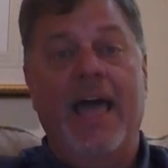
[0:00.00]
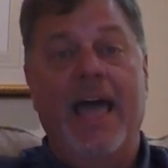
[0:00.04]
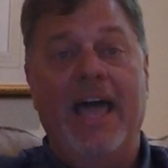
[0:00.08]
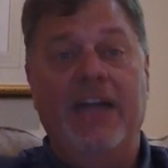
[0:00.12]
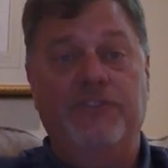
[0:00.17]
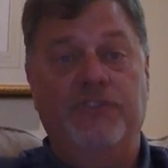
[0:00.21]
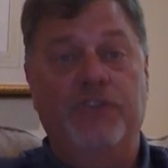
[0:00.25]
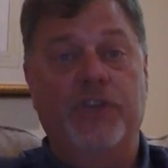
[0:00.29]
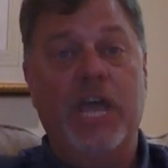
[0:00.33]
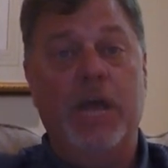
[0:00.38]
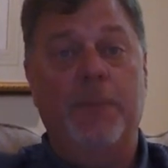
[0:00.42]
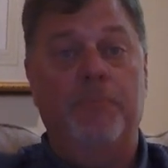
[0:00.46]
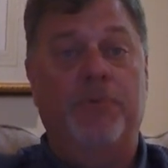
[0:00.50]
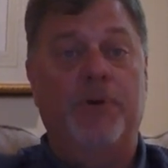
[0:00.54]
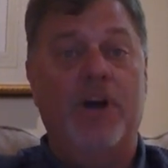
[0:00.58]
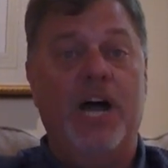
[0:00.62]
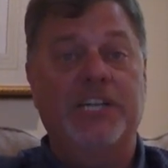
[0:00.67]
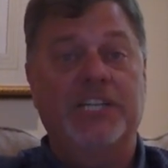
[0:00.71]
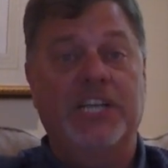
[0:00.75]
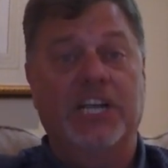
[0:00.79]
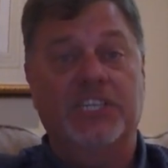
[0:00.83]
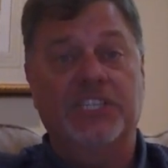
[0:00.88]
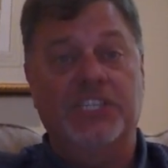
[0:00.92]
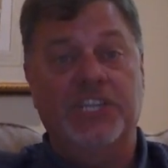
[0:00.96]
As you get
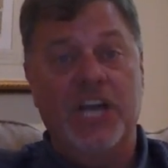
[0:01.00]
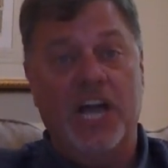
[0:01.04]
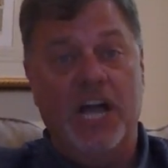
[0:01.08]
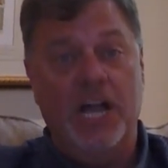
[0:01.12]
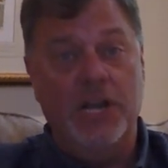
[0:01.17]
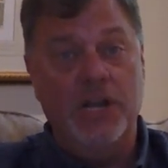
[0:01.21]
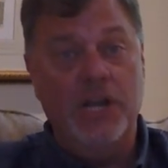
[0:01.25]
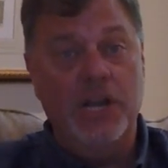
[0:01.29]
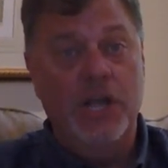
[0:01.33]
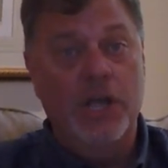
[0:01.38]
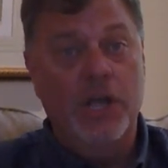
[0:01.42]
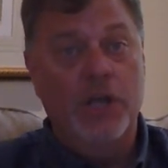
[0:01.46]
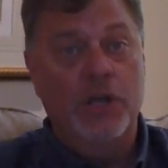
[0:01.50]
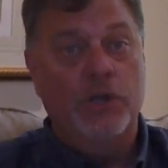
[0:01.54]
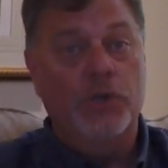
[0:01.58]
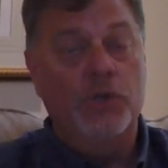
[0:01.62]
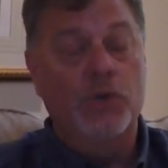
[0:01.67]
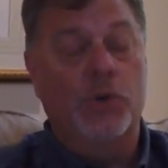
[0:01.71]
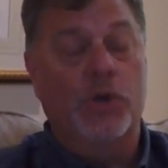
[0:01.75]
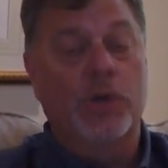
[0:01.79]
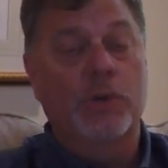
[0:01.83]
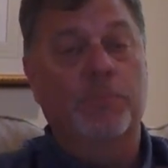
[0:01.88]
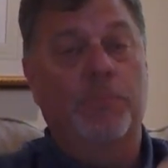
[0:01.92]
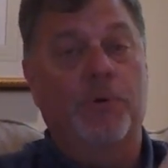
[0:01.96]
projects done,
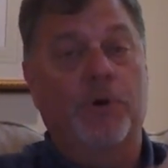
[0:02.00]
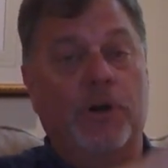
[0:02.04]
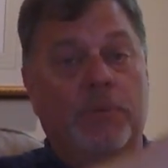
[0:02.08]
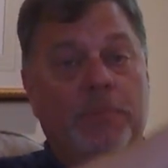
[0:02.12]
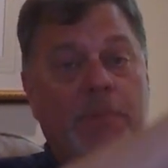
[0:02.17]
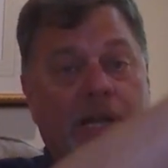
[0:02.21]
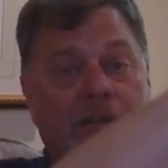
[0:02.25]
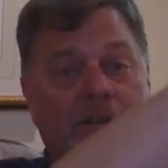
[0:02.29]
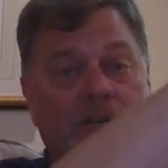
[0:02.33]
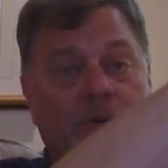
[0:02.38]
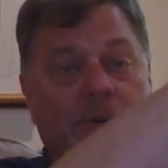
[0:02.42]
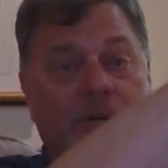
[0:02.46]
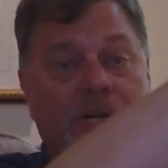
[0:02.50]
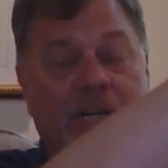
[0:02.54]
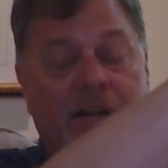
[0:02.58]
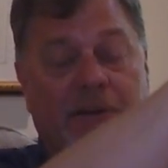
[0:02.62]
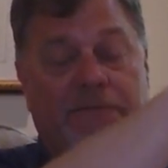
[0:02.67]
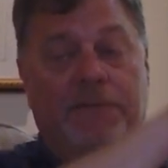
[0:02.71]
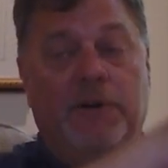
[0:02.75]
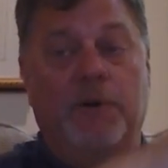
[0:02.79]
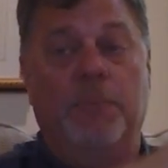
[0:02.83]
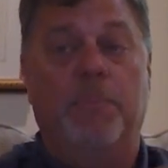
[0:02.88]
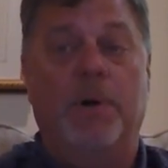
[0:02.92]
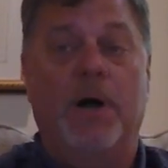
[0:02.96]
you can put them into a
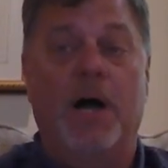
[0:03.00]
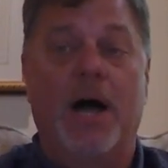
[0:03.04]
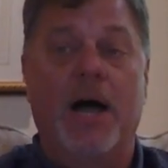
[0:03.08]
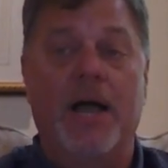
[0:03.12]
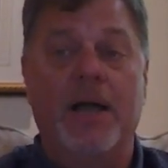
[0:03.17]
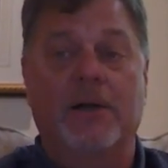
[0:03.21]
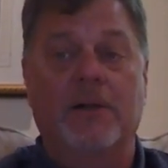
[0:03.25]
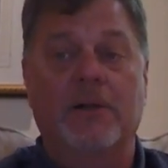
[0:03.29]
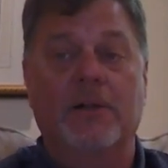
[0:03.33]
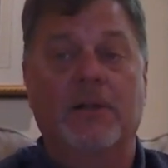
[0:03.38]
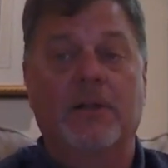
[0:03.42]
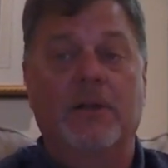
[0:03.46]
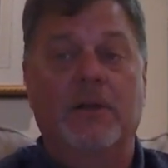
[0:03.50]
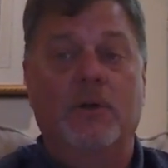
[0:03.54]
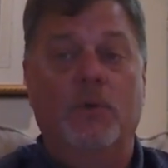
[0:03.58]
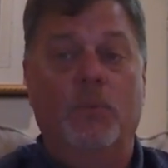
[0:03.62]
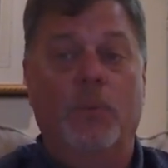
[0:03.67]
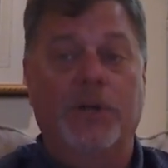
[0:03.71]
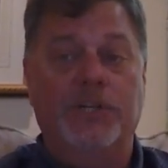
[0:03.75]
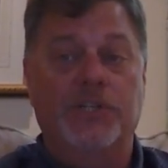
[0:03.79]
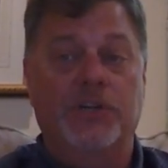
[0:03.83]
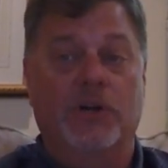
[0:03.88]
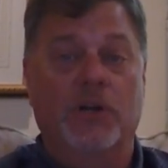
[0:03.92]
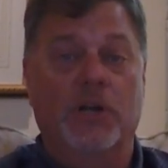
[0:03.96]
different pile,
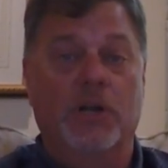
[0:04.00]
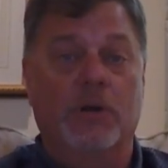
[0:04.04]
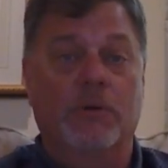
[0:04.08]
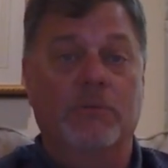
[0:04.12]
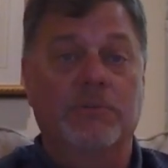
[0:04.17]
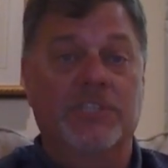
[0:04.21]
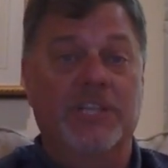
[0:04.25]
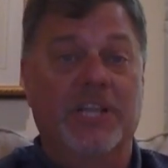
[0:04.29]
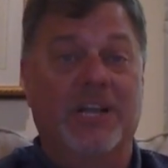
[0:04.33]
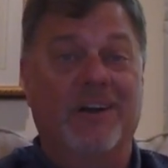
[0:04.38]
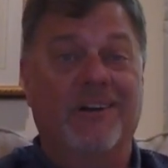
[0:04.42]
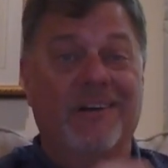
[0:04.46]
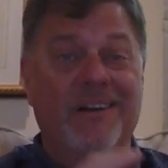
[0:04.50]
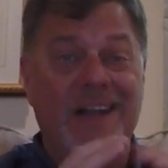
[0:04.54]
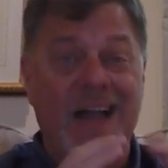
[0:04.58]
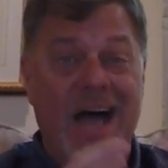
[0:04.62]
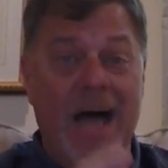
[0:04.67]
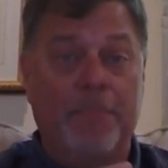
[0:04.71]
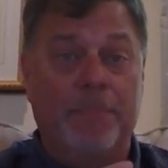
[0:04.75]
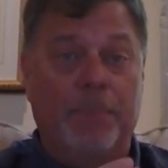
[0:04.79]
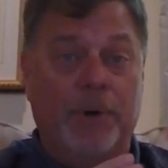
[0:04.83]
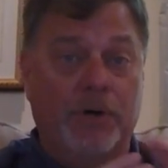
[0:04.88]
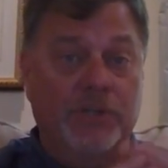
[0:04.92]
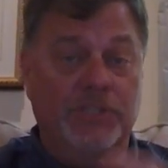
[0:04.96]
which are loans that are
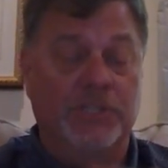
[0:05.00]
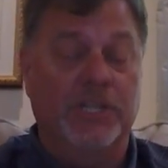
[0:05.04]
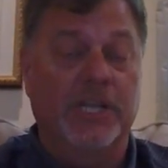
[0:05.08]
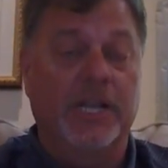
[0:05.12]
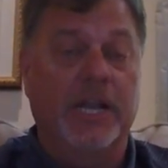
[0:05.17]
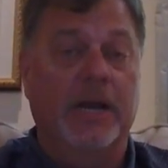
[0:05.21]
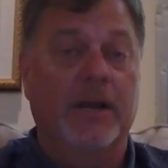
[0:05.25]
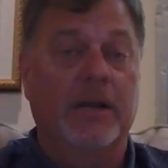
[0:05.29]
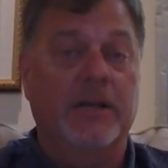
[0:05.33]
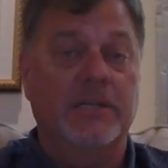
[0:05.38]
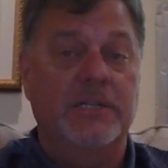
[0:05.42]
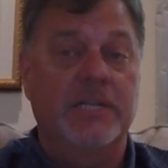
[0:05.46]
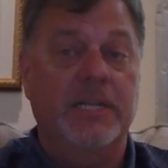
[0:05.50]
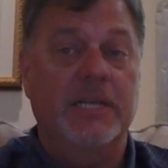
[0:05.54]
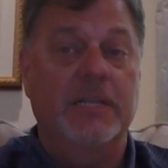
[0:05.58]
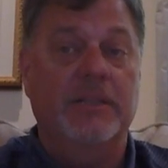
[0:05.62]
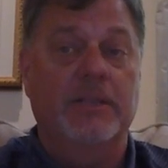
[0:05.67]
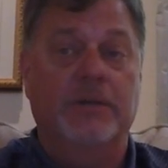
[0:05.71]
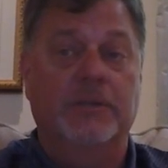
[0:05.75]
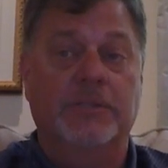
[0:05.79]
not personally guaranteed.